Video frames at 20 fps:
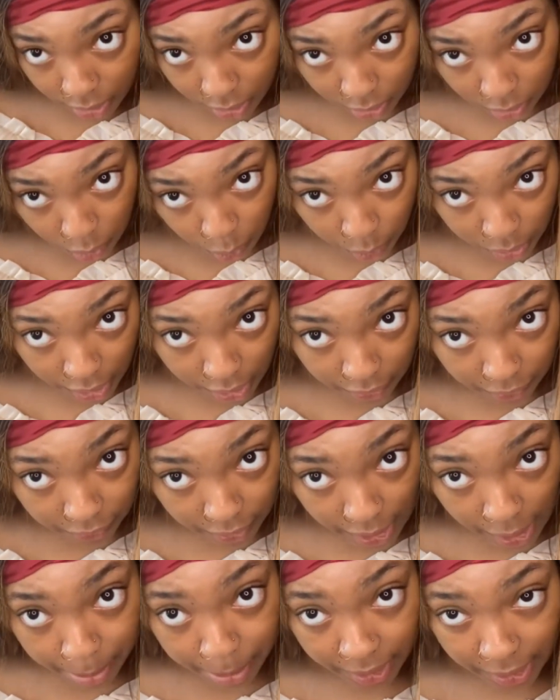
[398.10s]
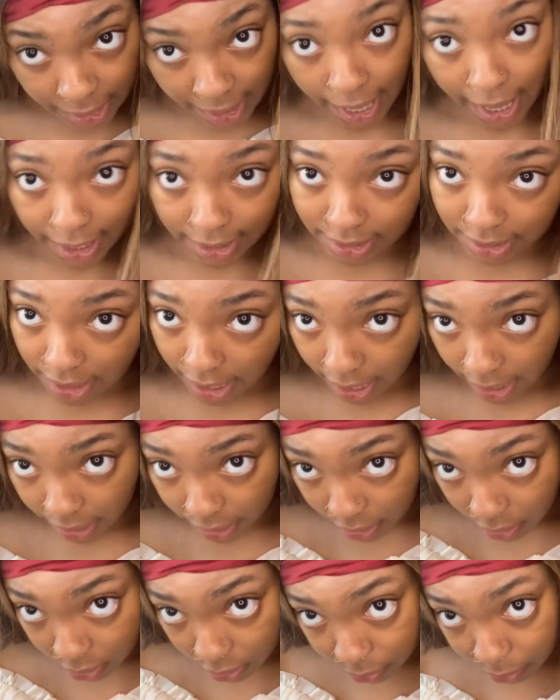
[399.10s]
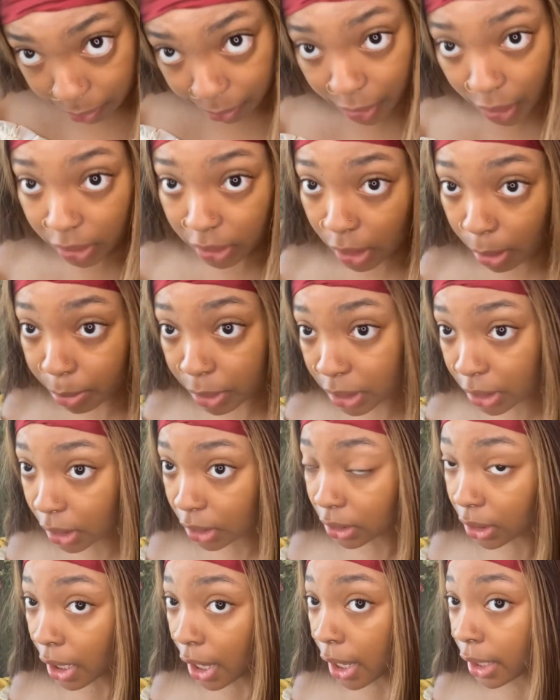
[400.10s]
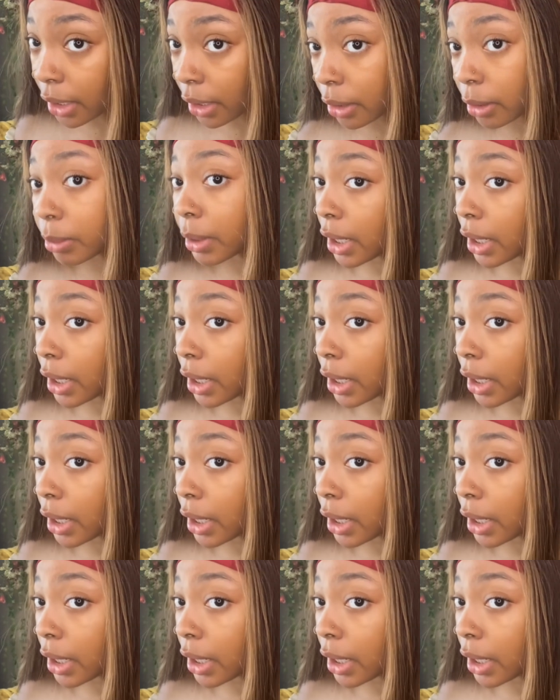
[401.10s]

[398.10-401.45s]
The wig flat, but the ass not. Y'all saw me touch the hot comb.